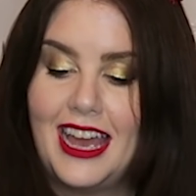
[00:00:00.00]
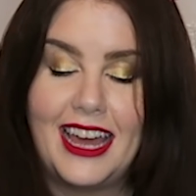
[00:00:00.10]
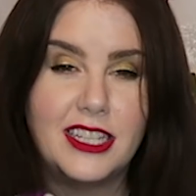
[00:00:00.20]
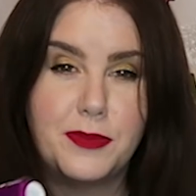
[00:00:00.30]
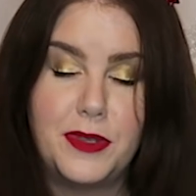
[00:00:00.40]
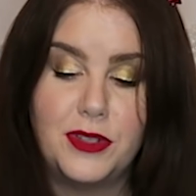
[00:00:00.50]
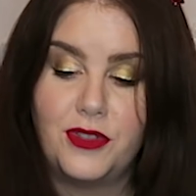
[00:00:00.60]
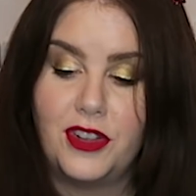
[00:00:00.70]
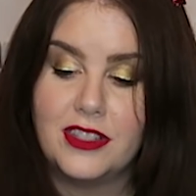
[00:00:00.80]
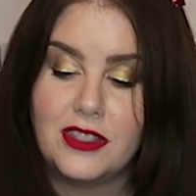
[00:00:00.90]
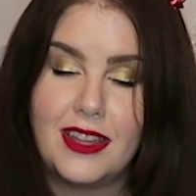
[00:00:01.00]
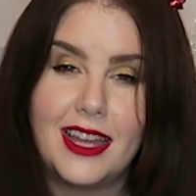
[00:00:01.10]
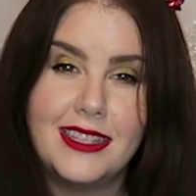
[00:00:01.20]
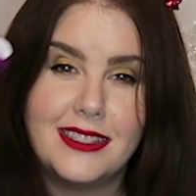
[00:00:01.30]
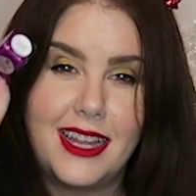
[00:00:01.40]
and it's beautiful. So
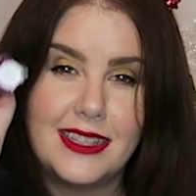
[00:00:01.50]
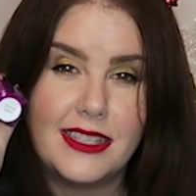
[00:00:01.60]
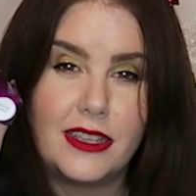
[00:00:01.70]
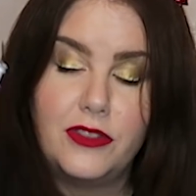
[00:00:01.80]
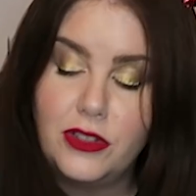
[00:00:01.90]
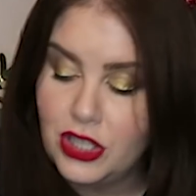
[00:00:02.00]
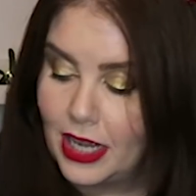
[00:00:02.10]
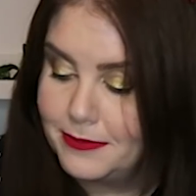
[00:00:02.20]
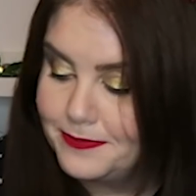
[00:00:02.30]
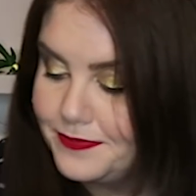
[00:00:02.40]
that is Dancing Fuchsia.